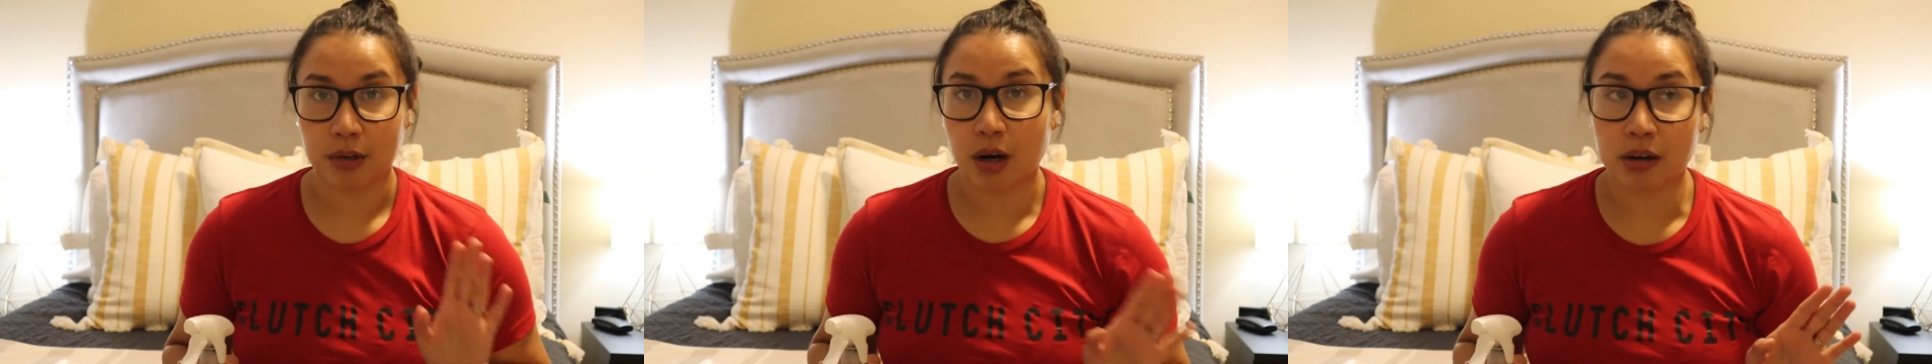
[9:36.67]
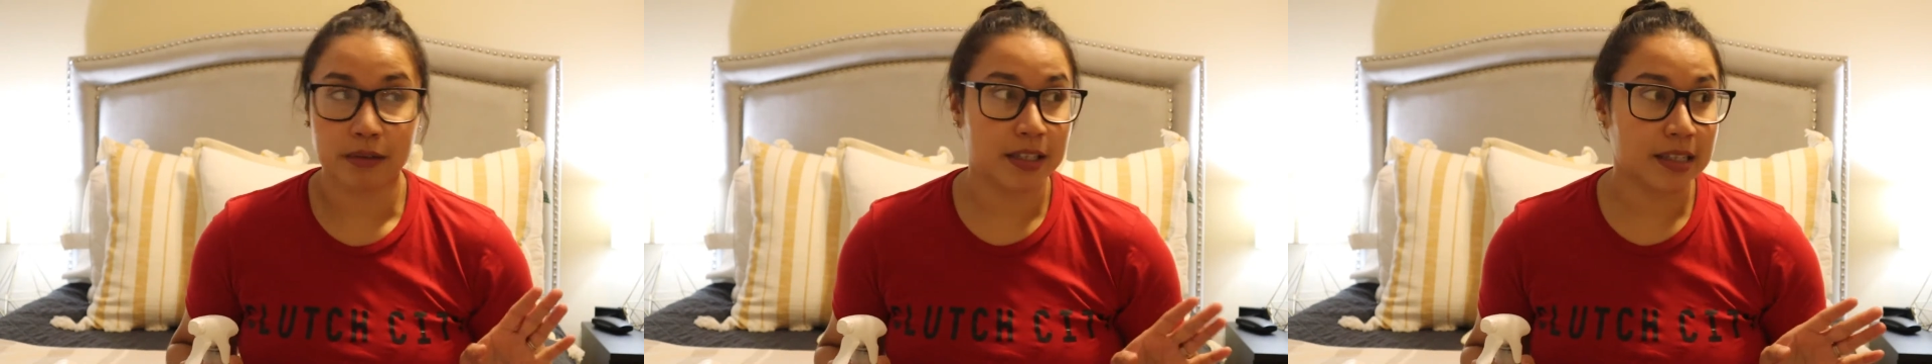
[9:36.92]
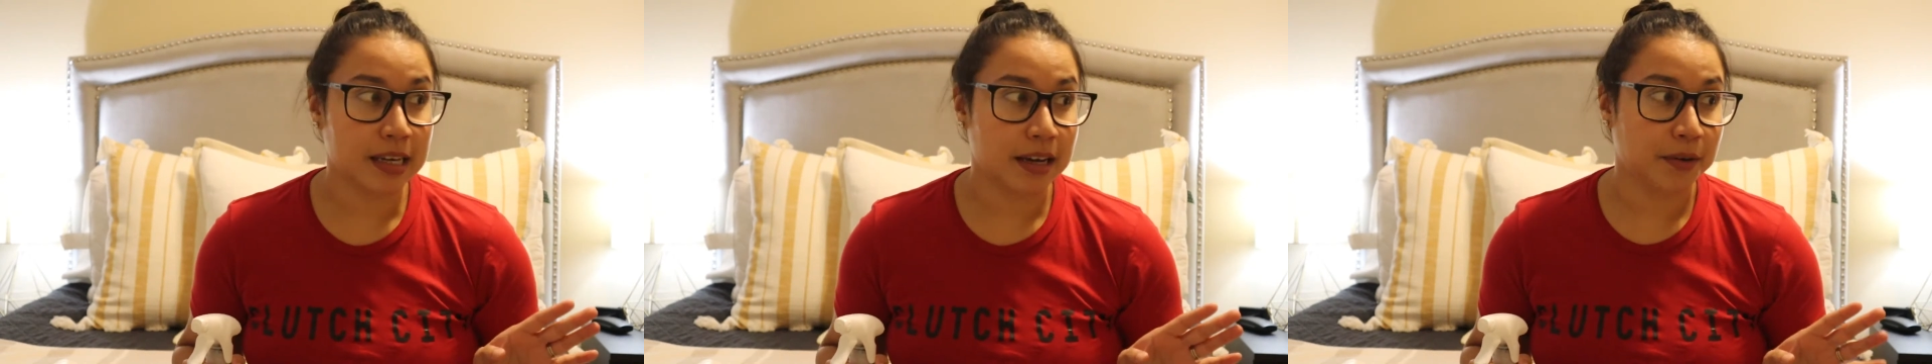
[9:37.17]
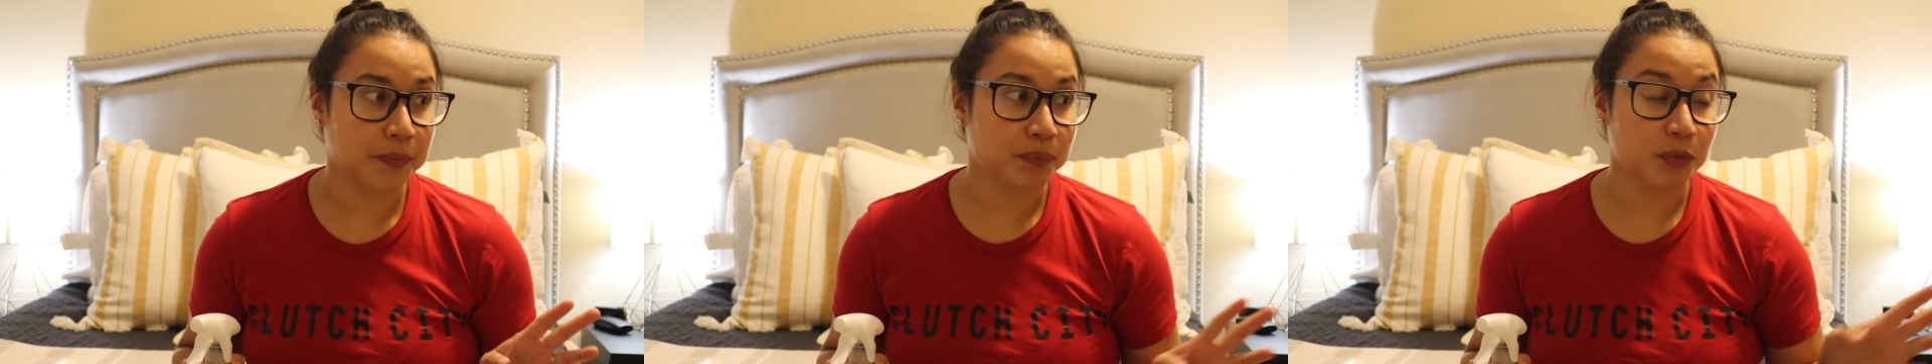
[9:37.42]

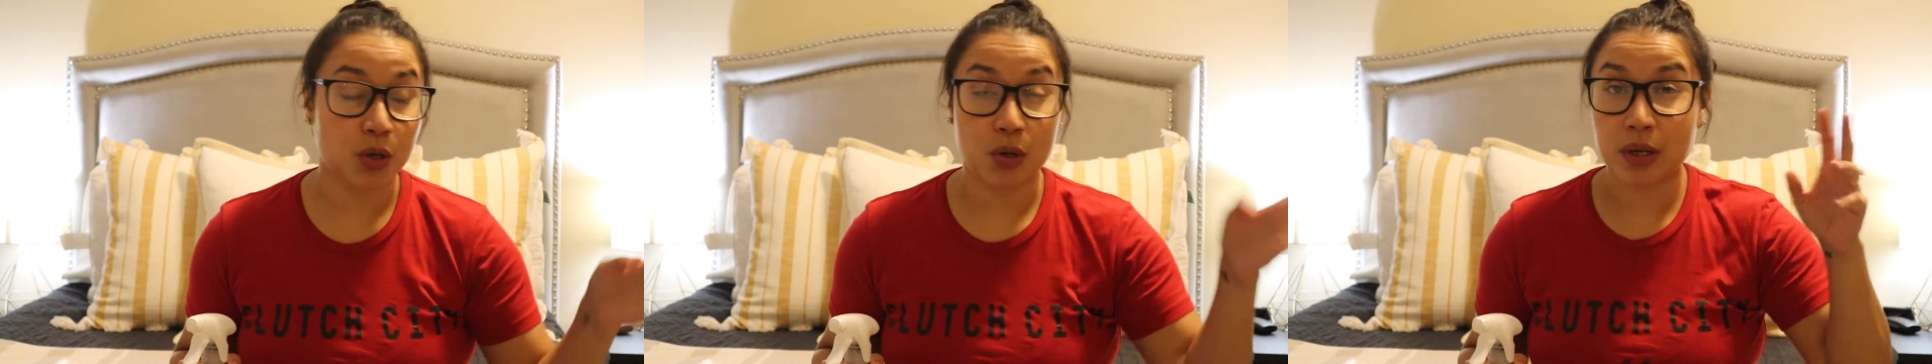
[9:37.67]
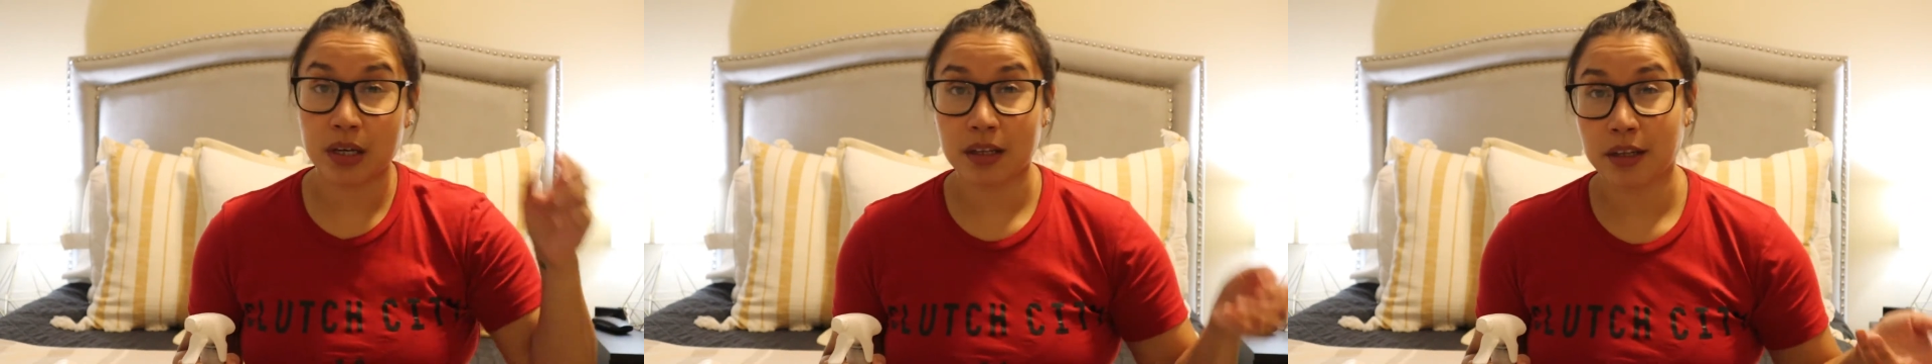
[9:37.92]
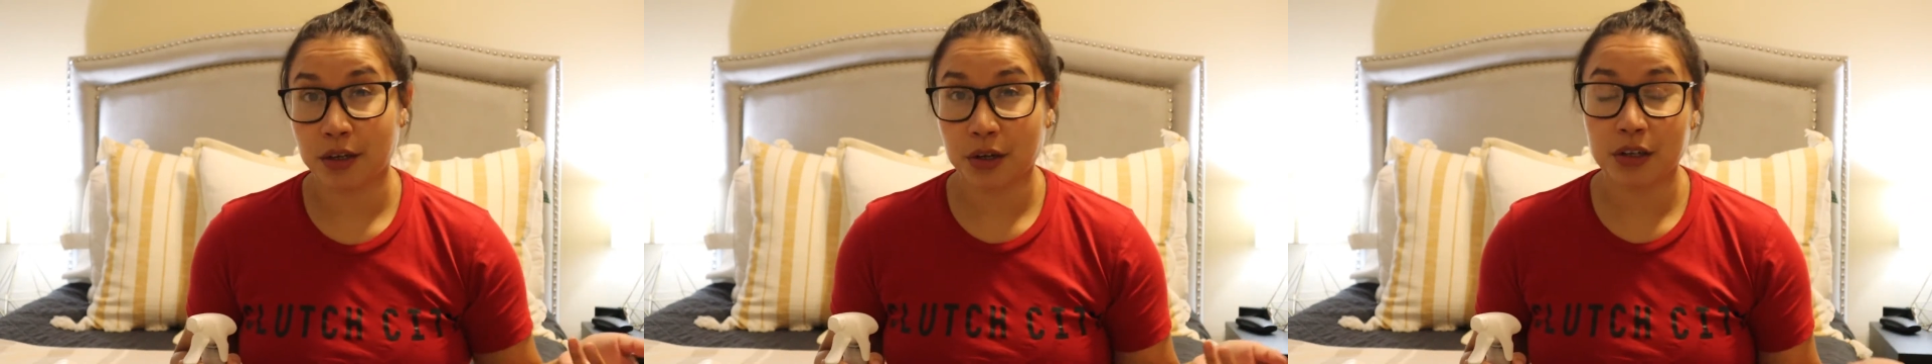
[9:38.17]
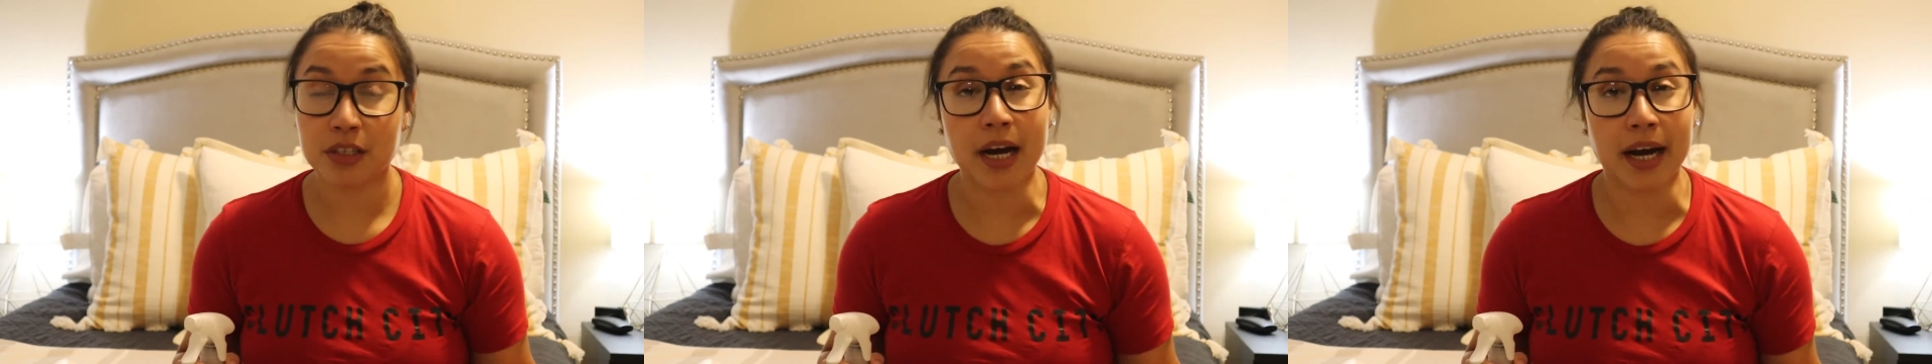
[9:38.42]
obviously you can clean
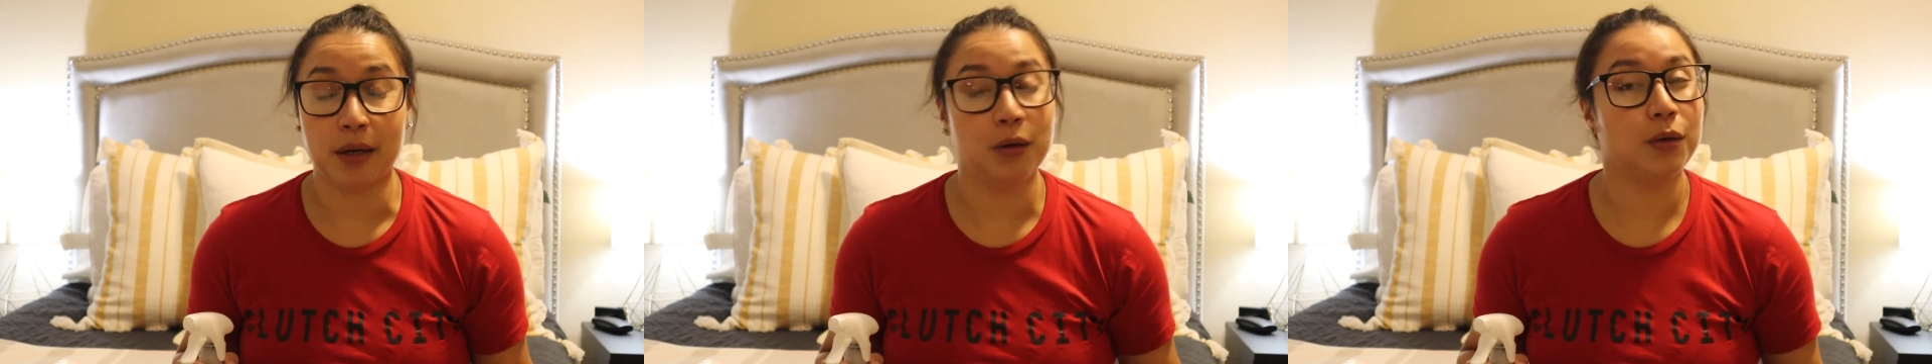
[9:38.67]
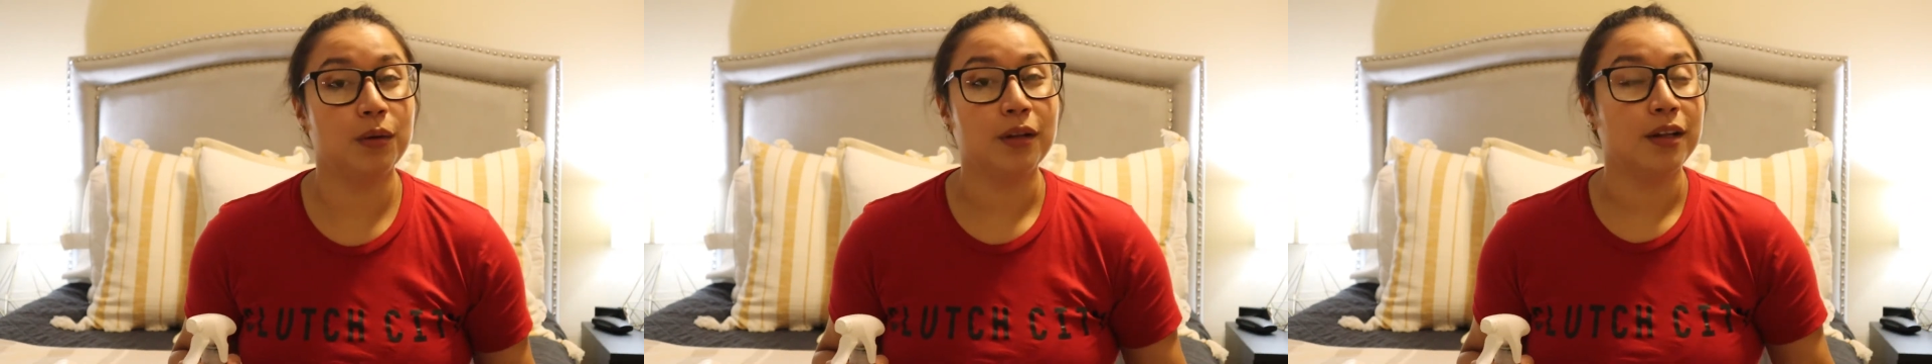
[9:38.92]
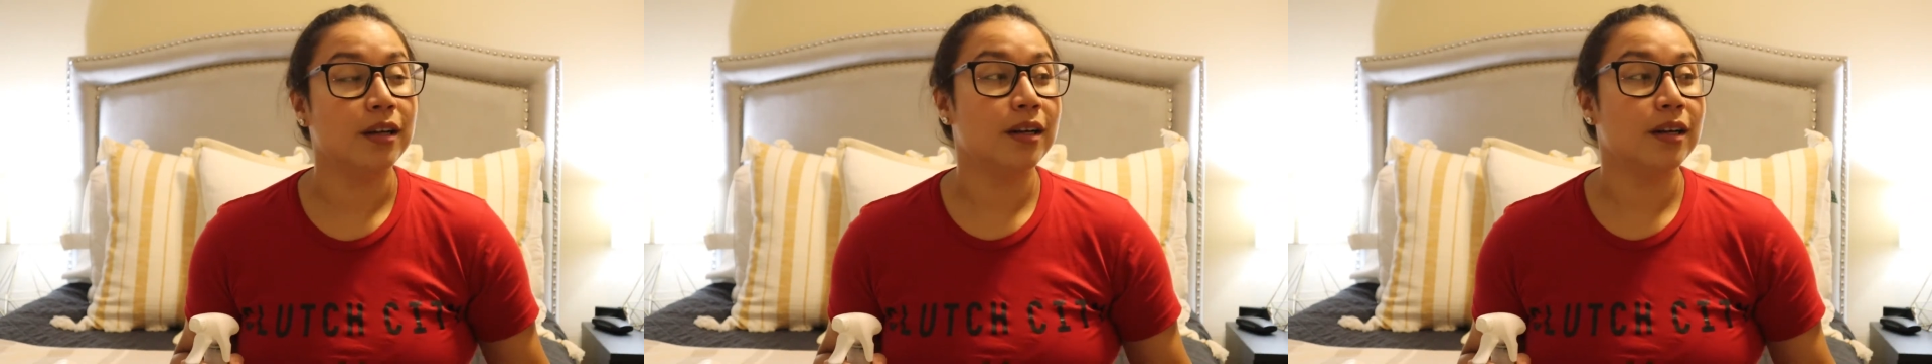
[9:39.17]
your tile